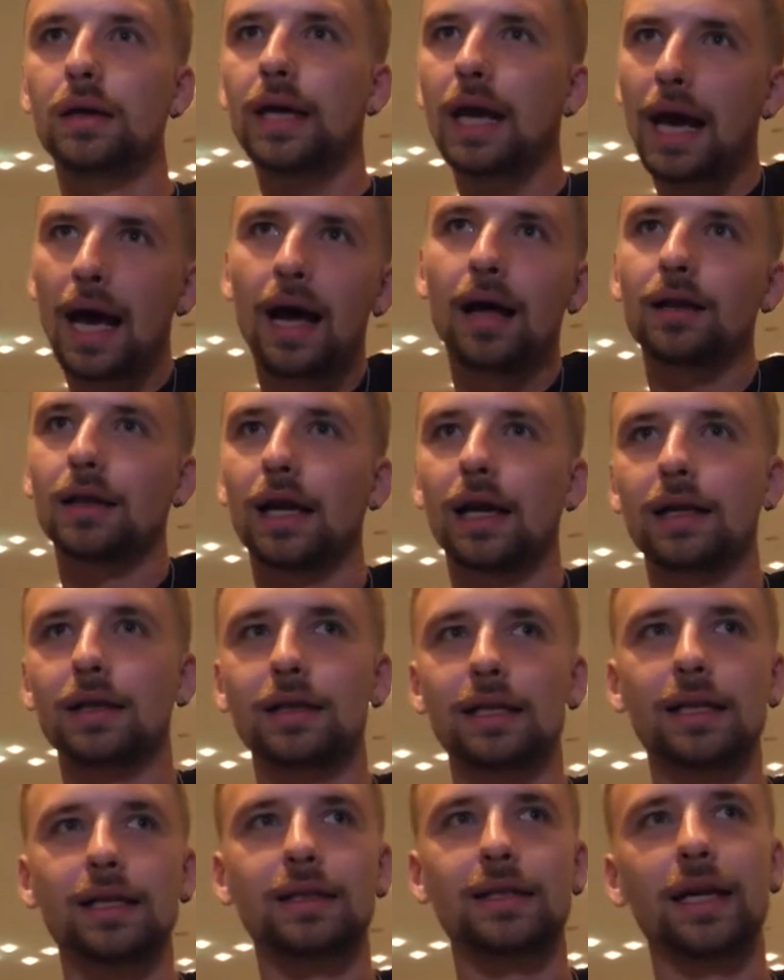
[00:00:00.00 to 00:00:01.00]
Yeah, like
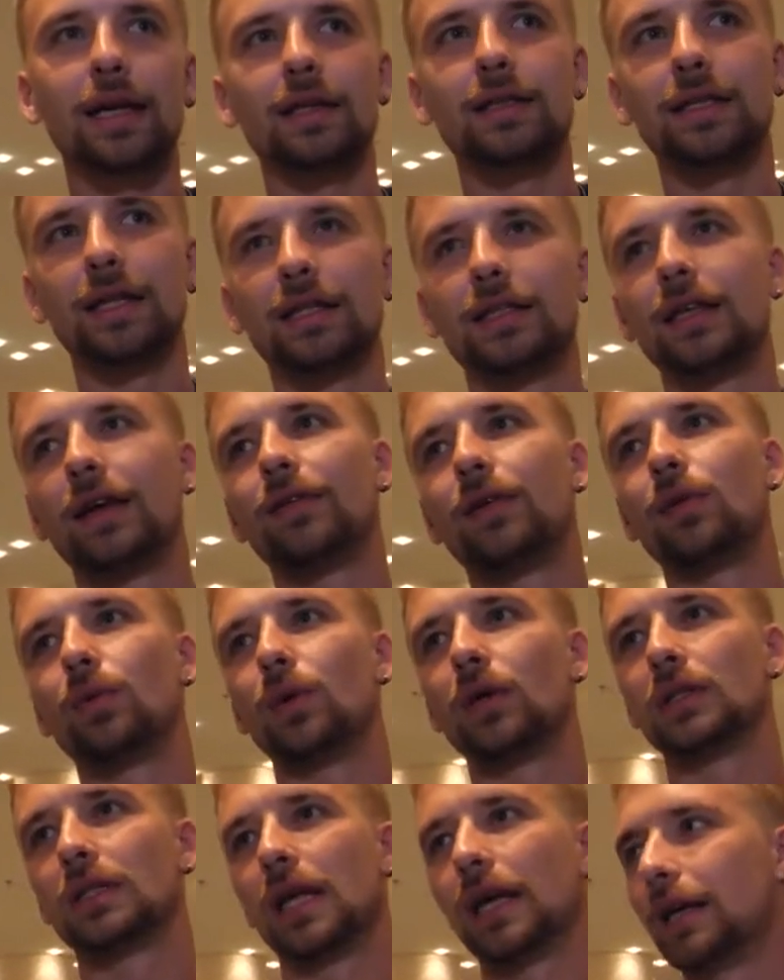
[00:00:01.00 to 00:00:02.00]
they, oh. they, they, never
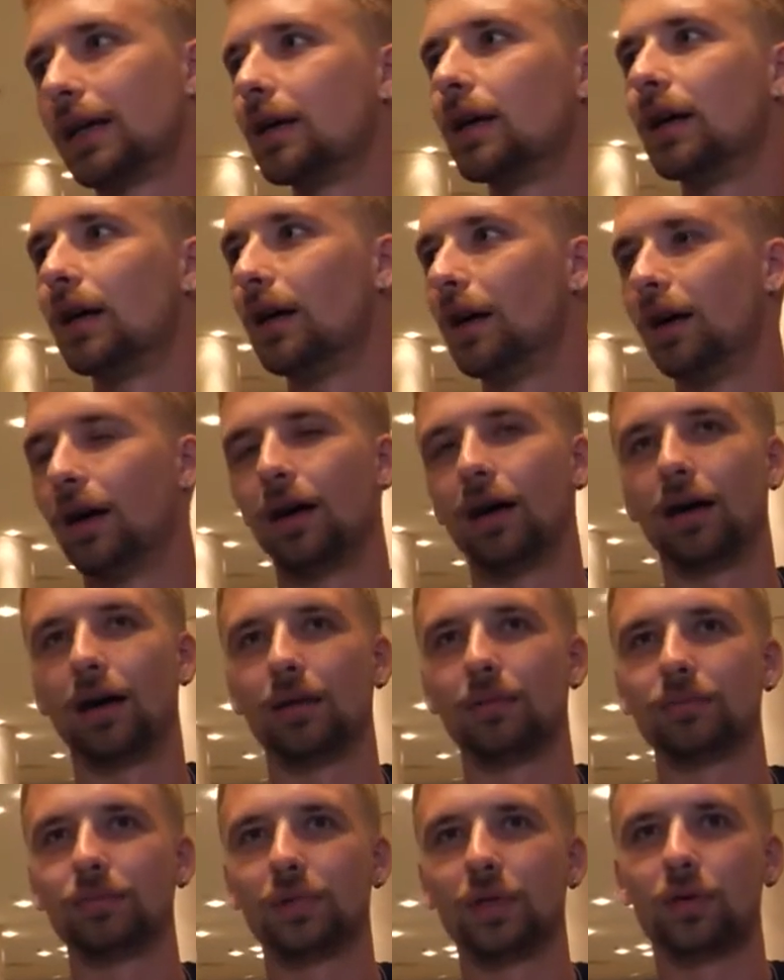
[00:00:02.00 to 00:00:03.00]
was like
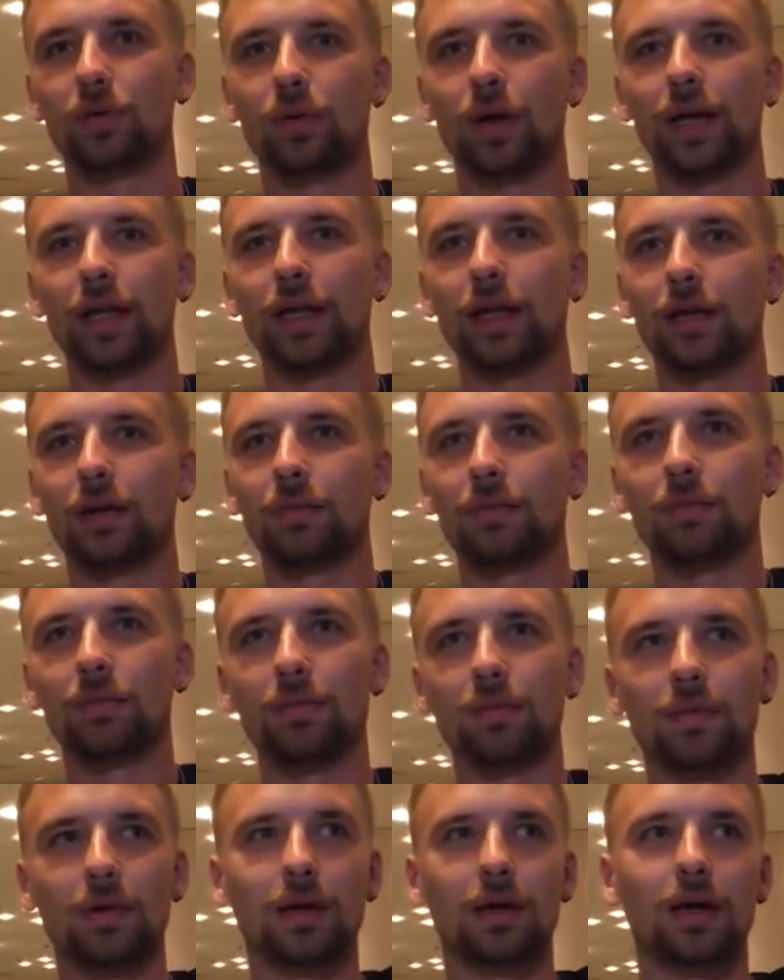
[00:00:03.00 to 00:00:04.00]
uh, Ukrainian
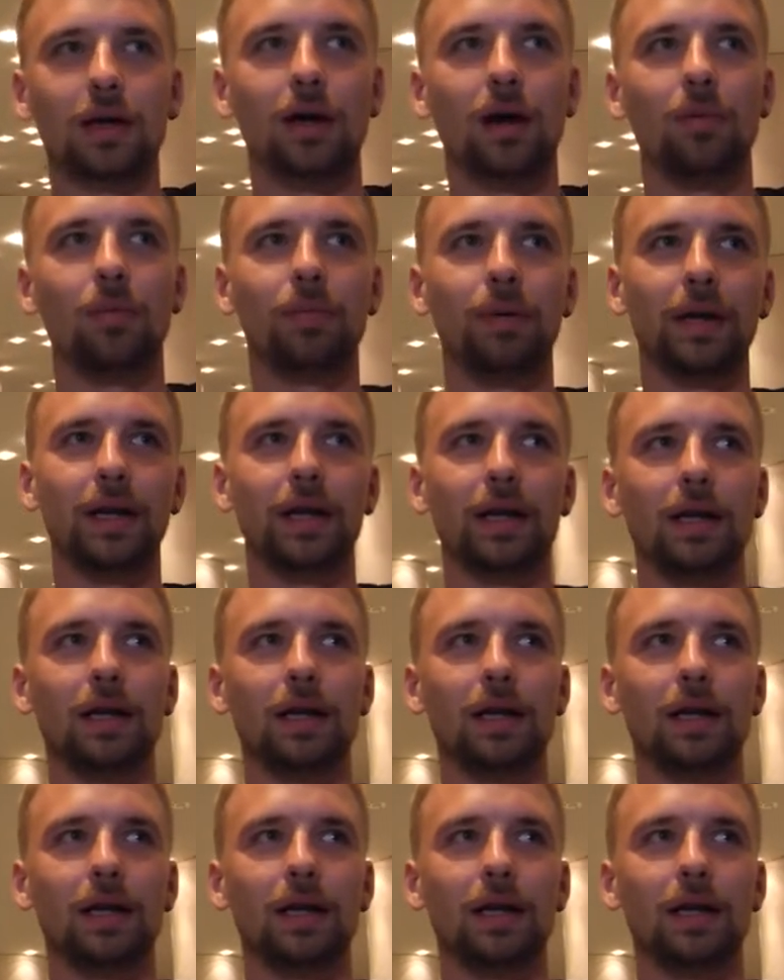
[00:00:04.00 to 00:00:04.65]
company.